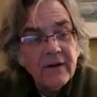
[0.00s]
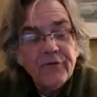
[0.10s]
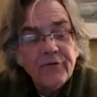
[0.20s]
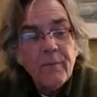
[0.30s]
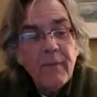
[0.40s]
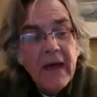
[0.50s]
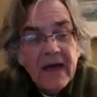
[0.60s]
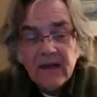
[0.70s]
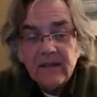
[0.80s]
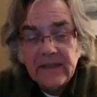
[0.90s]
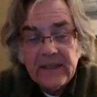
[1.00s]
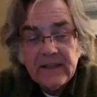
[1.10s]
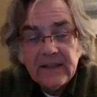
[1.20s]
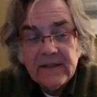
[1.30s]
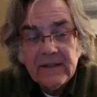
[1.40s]
dramatically
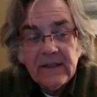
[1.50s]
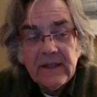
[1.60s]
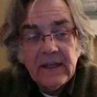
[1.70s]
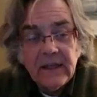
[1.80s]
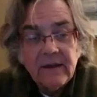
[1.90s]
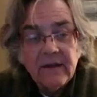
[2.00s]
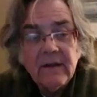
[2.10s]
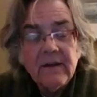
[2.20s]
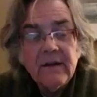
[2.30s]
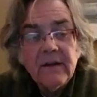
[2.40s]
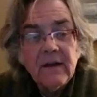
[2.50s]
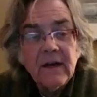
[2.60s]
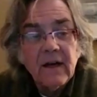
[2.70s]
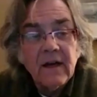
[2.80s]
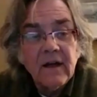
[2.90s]
in
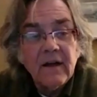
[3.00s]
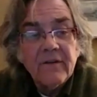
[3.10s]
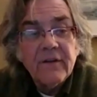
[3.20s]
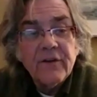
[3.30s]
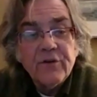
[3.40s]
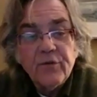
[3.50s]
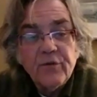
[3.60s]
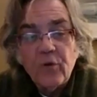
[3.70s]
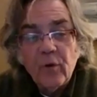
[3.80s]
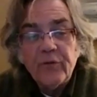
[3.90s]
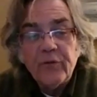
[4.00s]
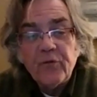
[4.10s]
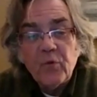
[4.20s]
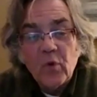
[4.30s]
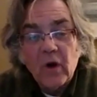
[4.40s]
the new forms of
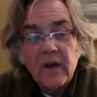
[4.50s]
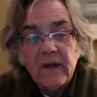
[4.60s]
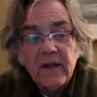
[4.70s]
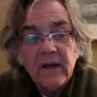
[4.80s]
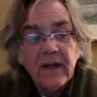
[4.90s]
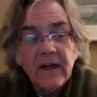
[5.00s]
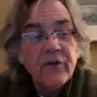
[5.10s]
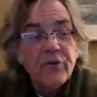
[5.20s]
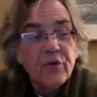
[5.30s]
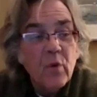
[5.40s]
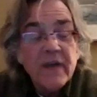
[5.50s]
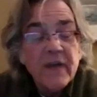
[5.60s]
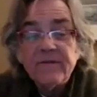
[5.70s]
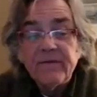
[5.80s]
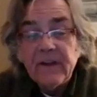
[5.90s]
work and the new
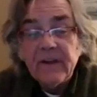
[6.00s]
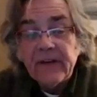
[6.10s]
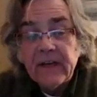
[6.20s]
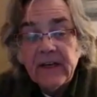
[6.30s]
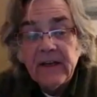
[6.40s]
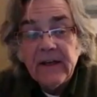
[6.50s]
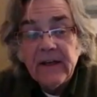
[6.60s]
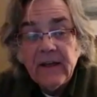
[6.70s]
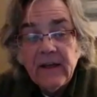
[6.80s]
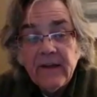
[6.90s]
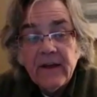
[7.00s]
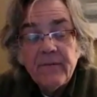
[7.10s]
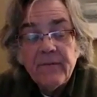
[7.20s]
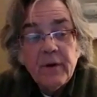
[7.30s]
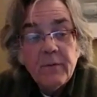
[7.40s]
ways of living that
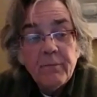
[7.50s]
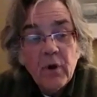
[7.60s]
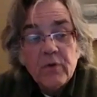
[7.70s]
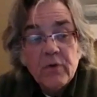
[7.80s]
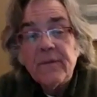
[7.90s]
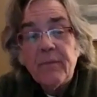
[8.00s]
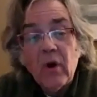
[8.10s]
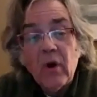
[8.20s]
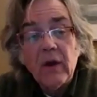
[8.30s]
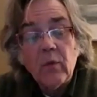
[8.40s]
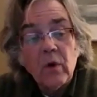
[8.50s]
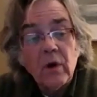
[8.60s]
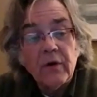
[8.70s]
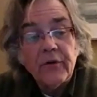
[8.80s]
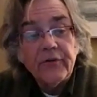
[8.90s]
have been imposed upon
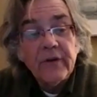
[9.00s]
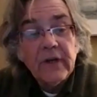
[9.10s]
workers